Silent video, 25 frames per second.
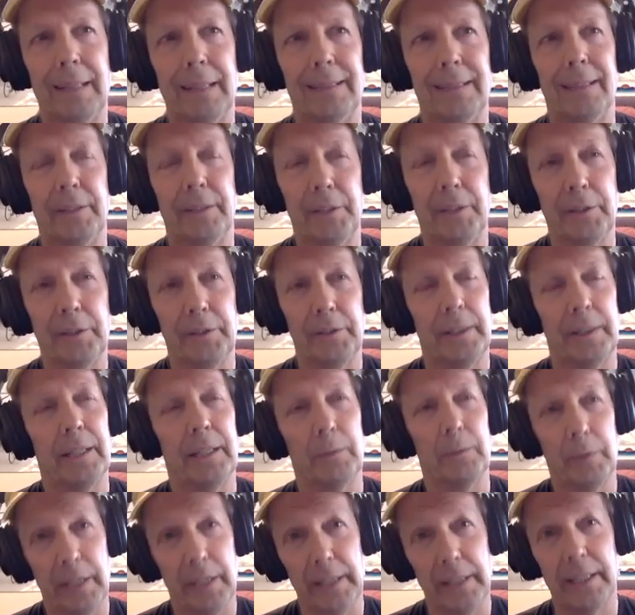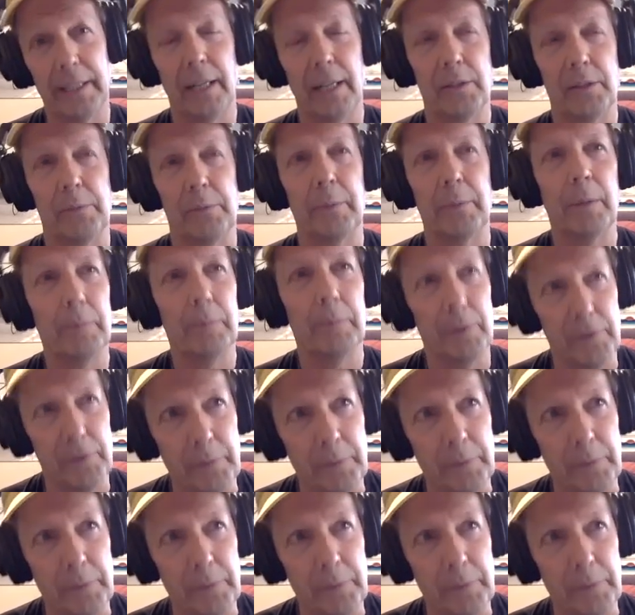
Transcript: On the other hand, with 8,000 members,